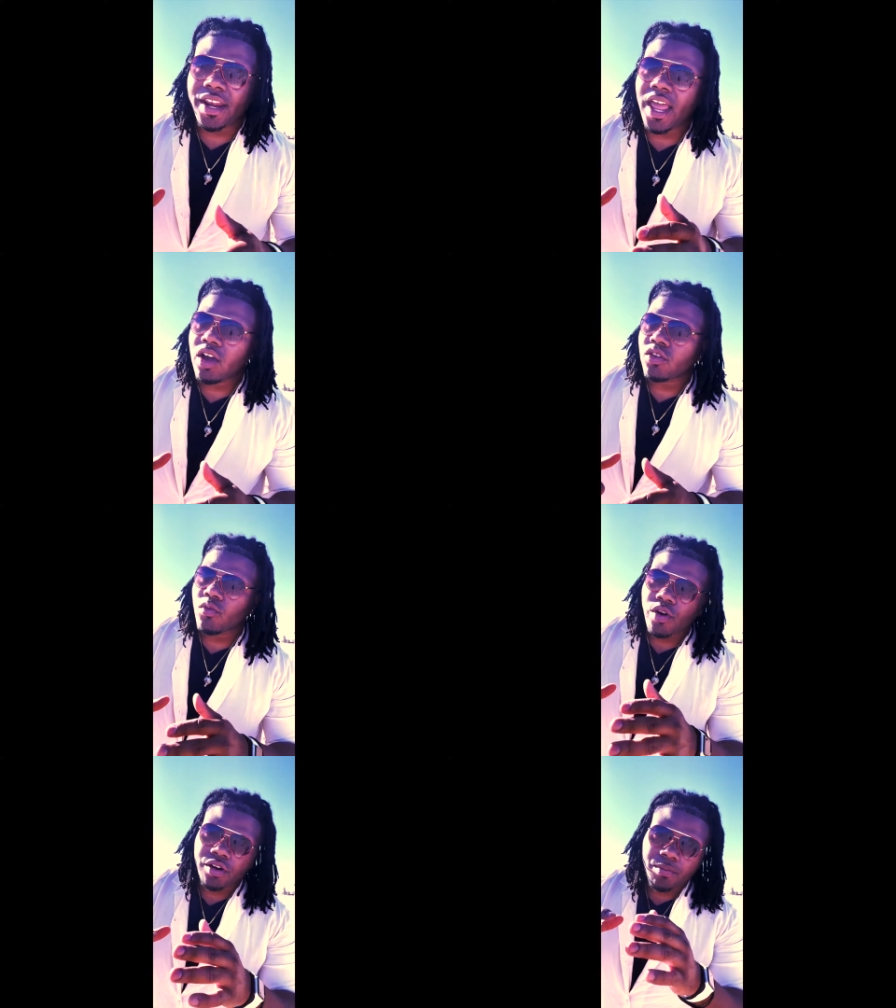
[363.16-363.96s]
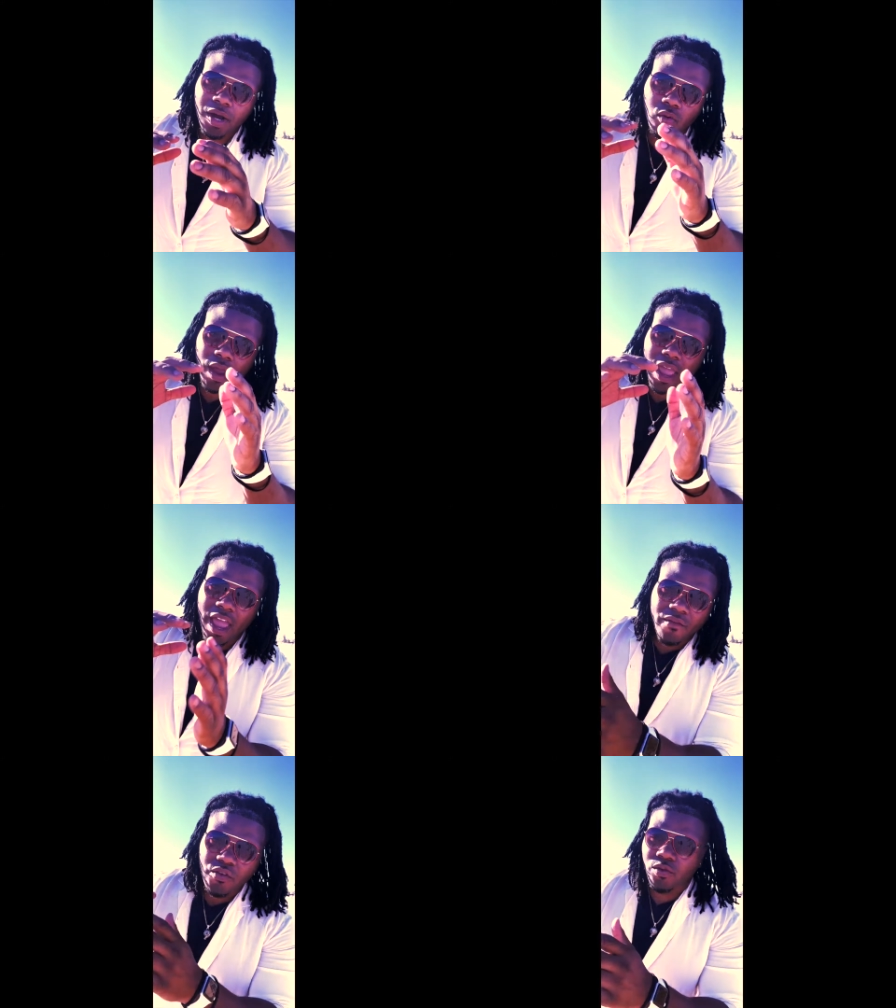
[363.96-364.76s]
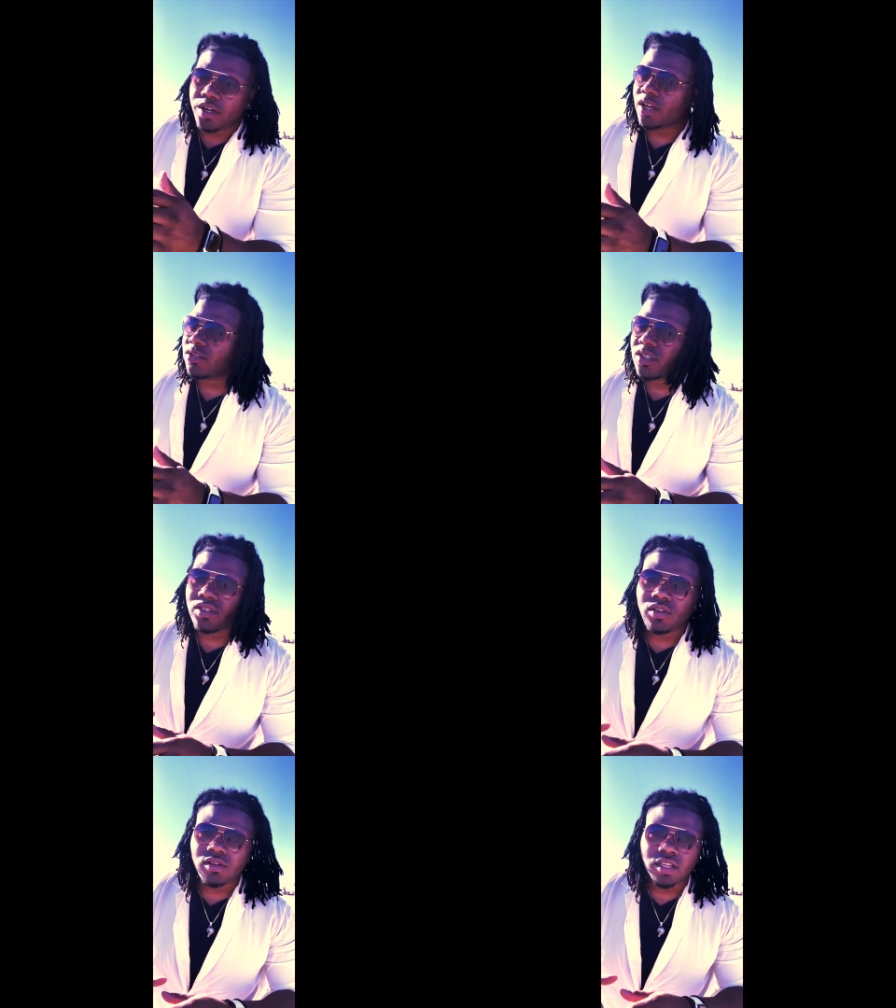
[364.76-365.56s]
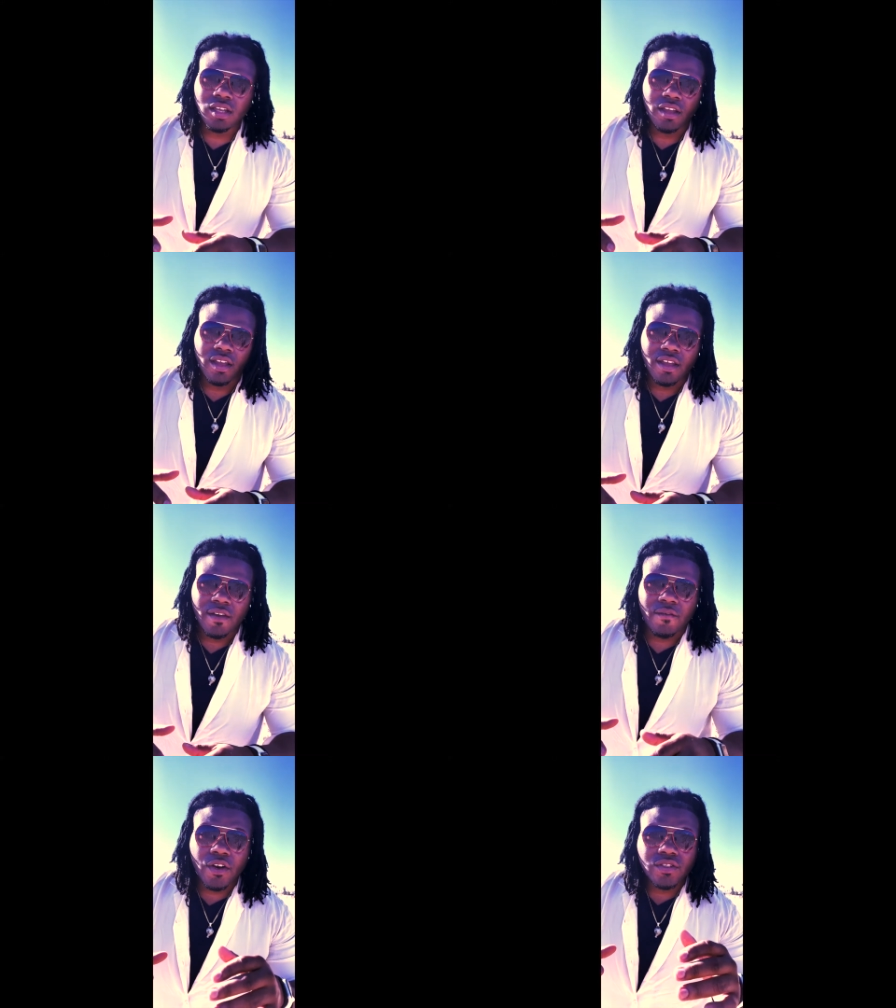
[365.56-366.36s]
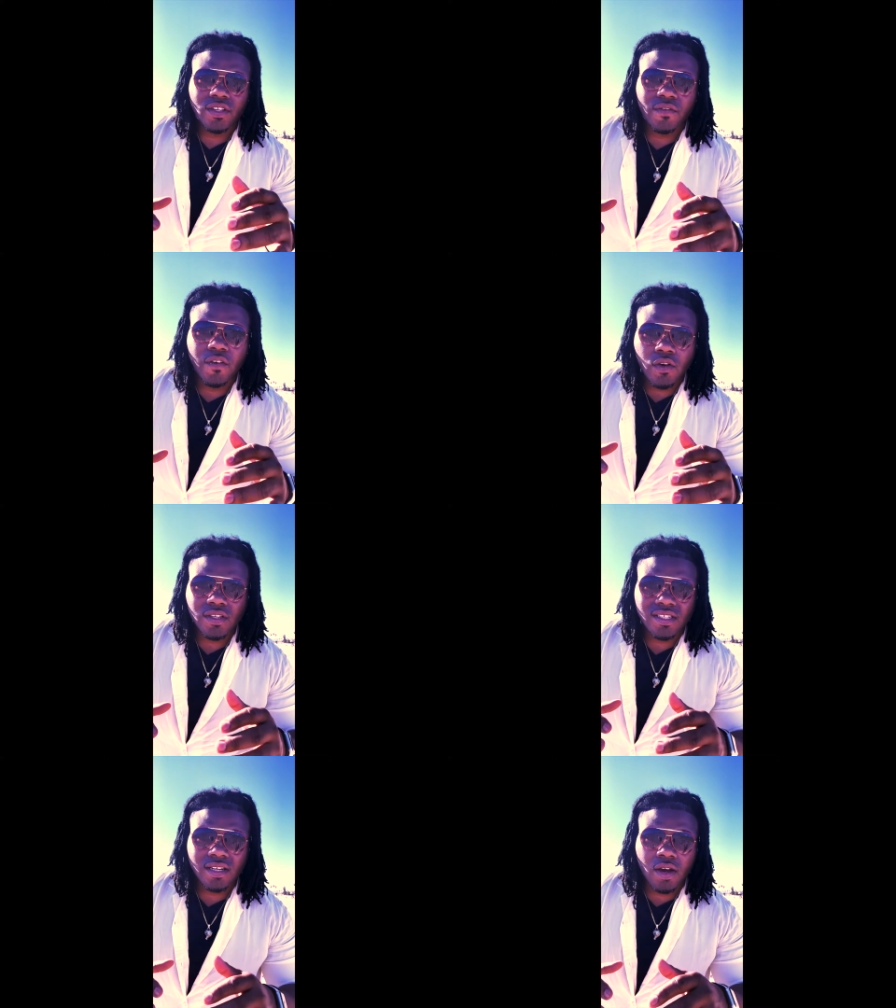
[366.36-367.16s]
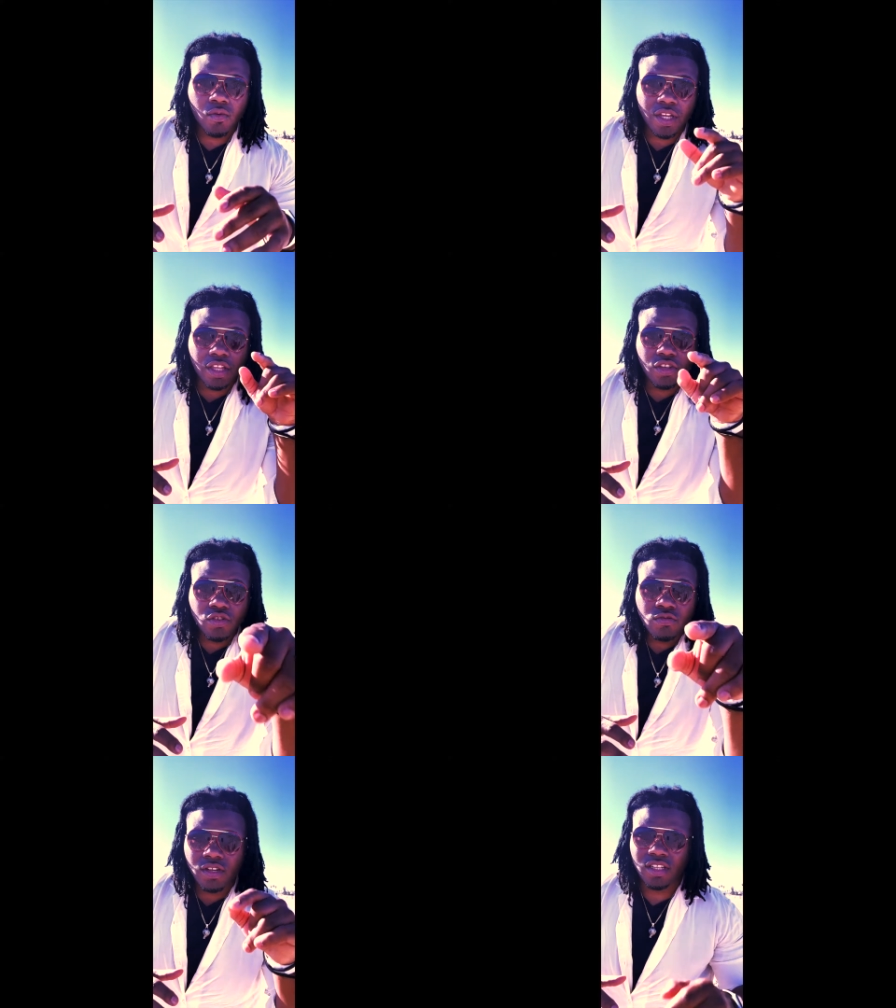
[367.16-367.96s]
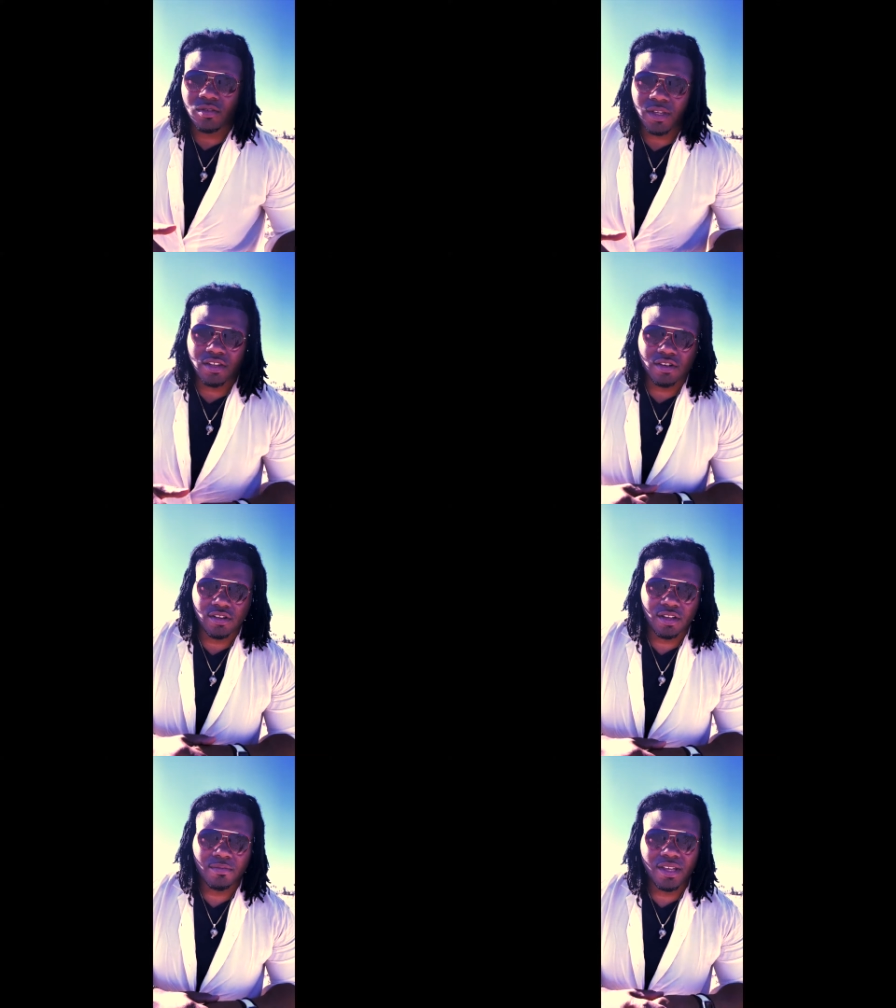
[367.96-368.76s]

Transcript: now you're worrying about what everyone else is doing versus focusing on what you need to be doing.